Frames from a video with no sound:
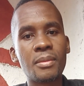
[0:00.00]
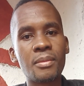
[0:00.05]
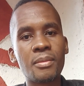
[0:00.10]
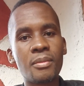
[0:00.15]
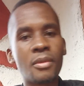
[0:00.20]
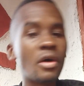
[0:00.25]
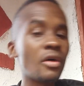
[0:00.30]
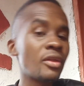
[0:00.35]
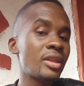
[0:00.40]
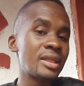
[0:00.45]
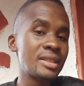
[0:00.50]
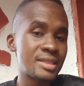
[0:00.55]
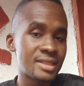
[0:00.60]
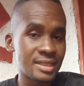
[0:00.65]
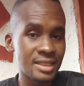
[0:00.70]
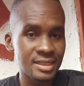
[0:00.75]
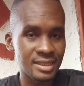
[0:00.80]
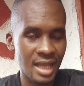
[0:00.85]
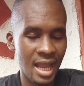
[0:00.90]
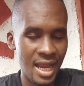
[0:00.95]
more than
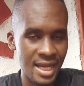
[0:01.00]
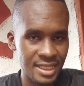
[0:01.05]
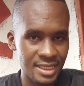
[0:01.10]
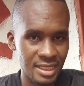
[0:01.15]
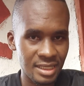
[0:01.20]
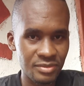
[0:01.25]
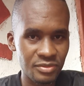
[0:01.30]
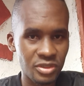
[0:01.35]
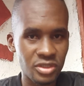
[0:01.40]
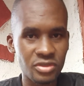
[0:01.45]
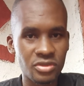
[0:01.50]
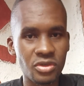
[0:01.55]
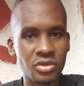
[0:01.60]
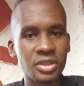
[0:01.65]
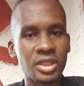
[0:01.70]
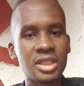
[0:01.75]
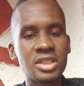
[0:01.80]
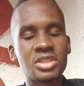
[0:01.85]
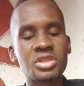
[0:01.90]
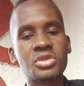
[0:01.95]
6 items, so
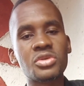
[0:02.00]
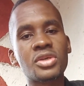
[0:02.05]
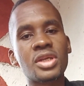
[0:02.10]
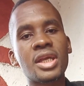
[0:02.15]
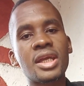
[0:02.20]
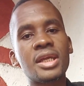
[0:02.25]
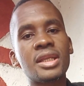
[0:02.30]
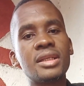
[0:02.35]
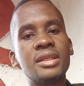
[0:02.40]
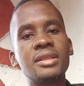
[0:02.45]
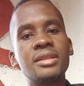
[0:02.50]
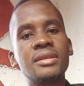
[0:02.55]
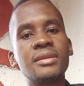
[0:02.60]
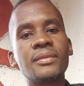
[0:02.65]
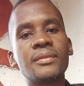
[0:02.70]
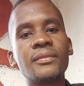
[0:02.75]
that you can